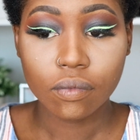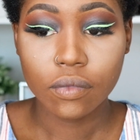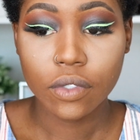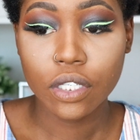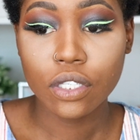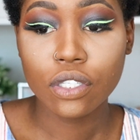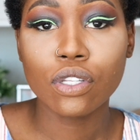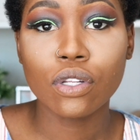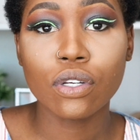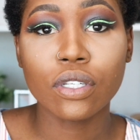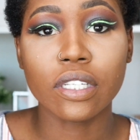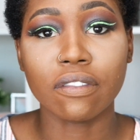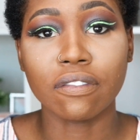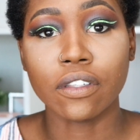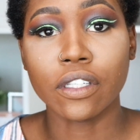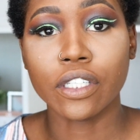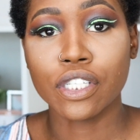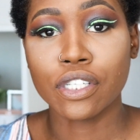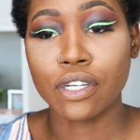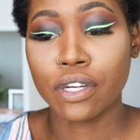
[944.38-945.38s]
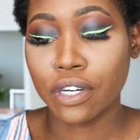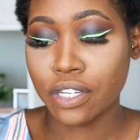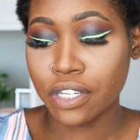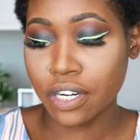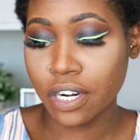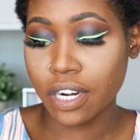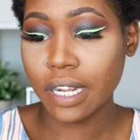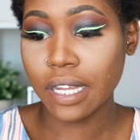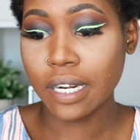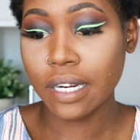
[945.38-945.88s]
This look definitely took a
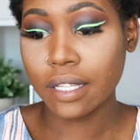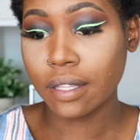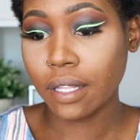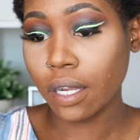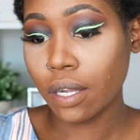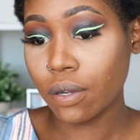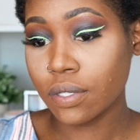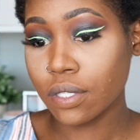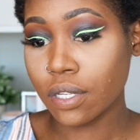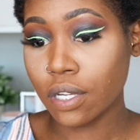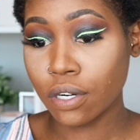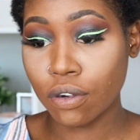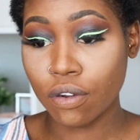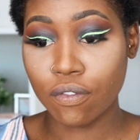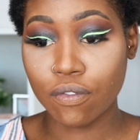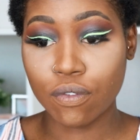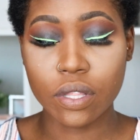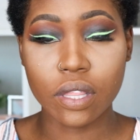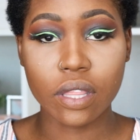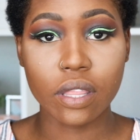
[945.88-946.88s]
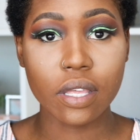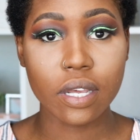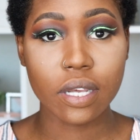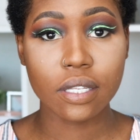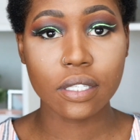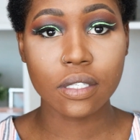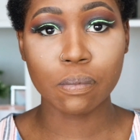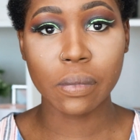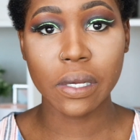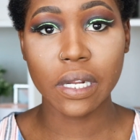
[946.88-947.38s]
turn. I didn't think I was gonna go for
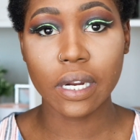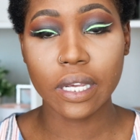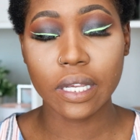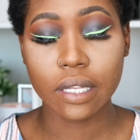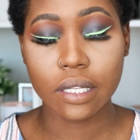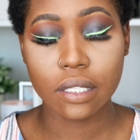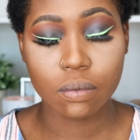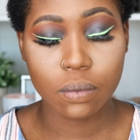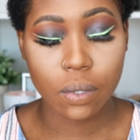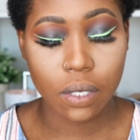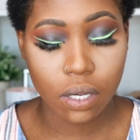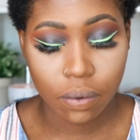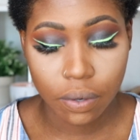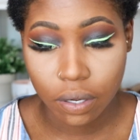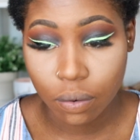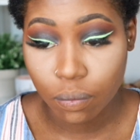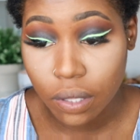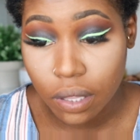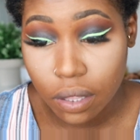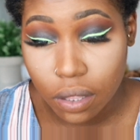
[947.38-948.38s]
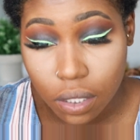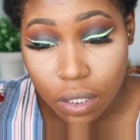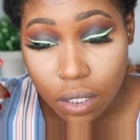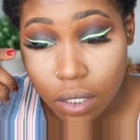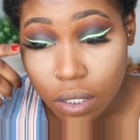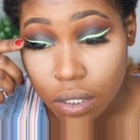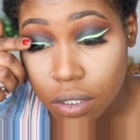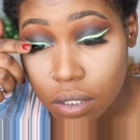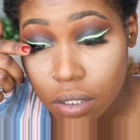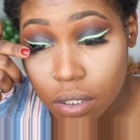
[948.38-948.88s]
this, but I guess we're going with
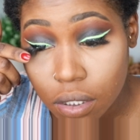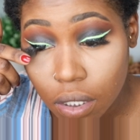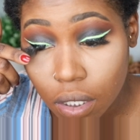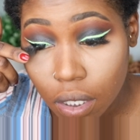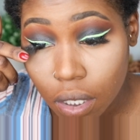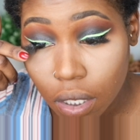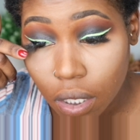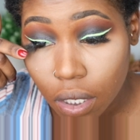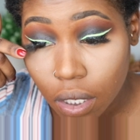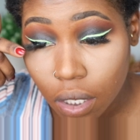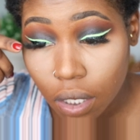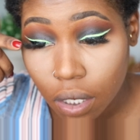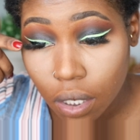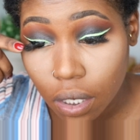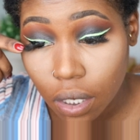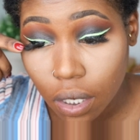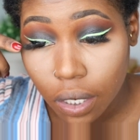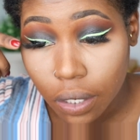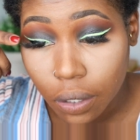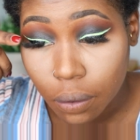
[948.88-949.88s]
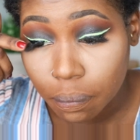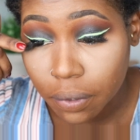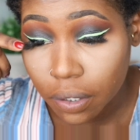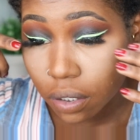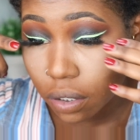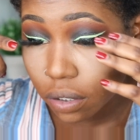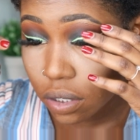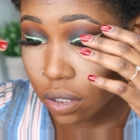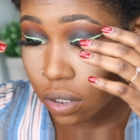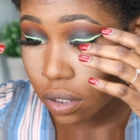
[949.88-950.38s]
this. I hope it
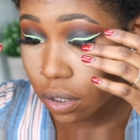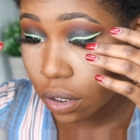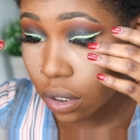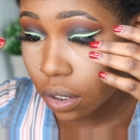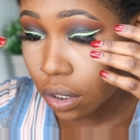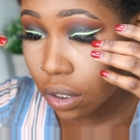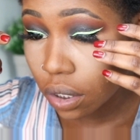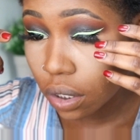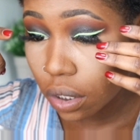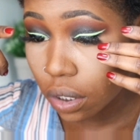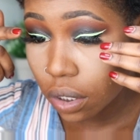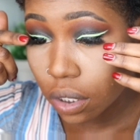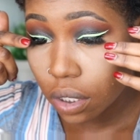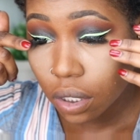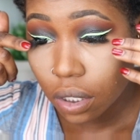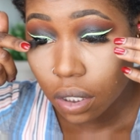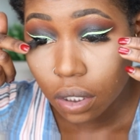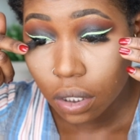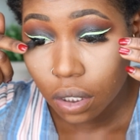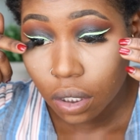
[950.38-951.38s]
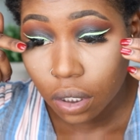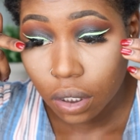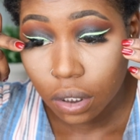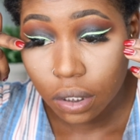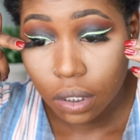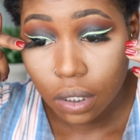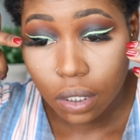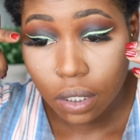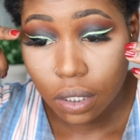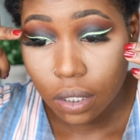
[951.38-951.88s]
looks good. I think
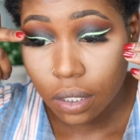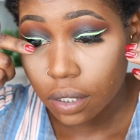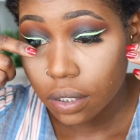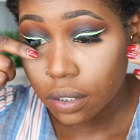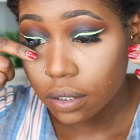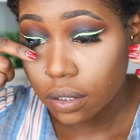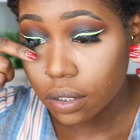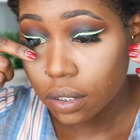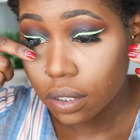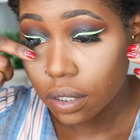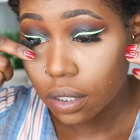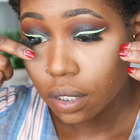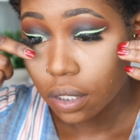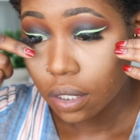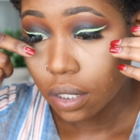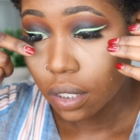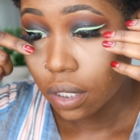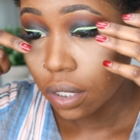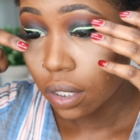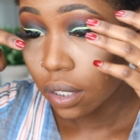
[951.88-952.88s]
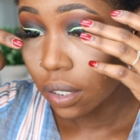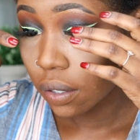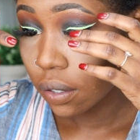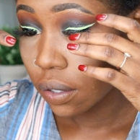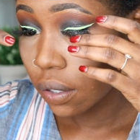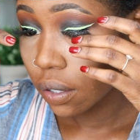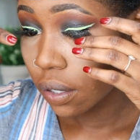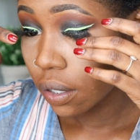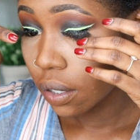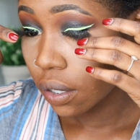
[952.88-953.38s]
it does.
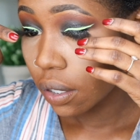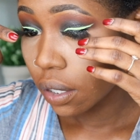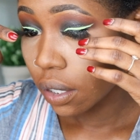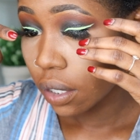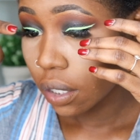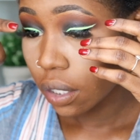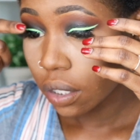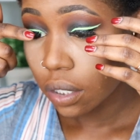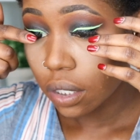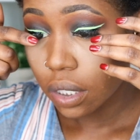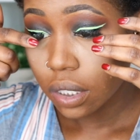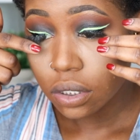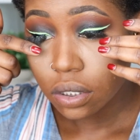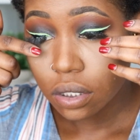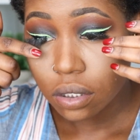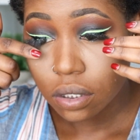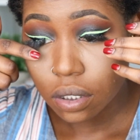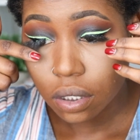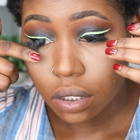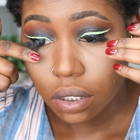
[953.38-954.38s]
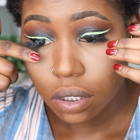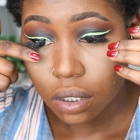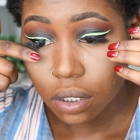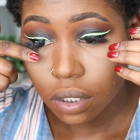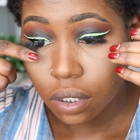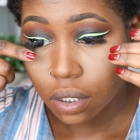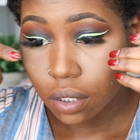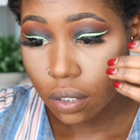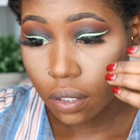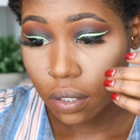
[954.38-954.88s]
Lashes look
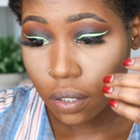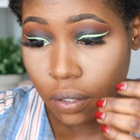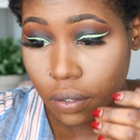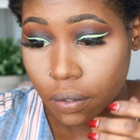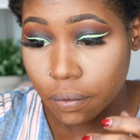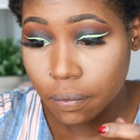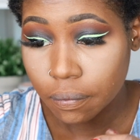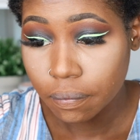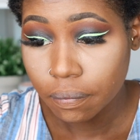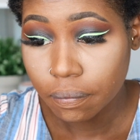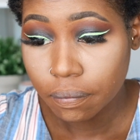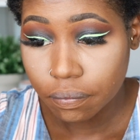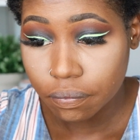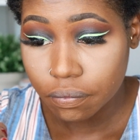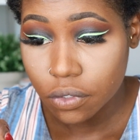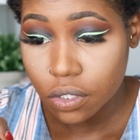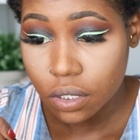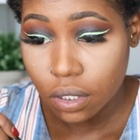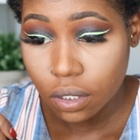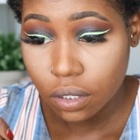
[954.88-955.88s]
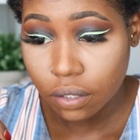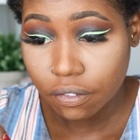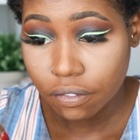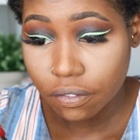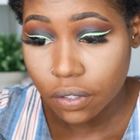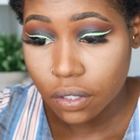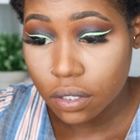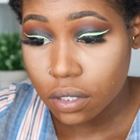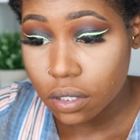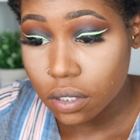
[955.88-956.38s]
good. I'm just gonna
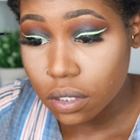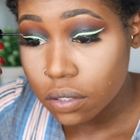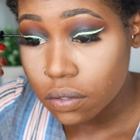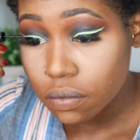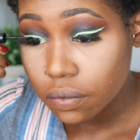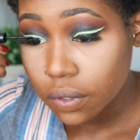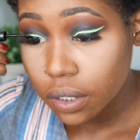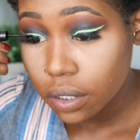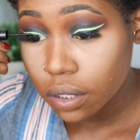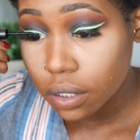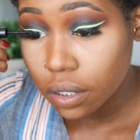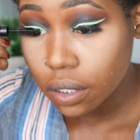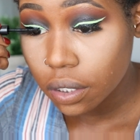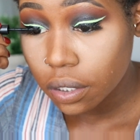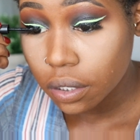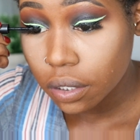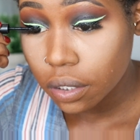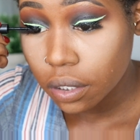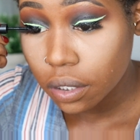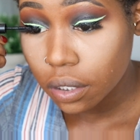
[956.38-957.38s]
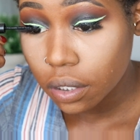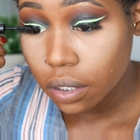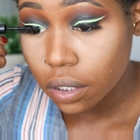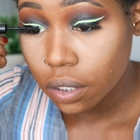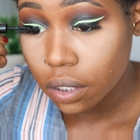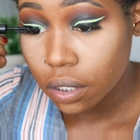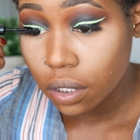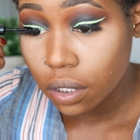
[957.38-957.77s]
fix this right here.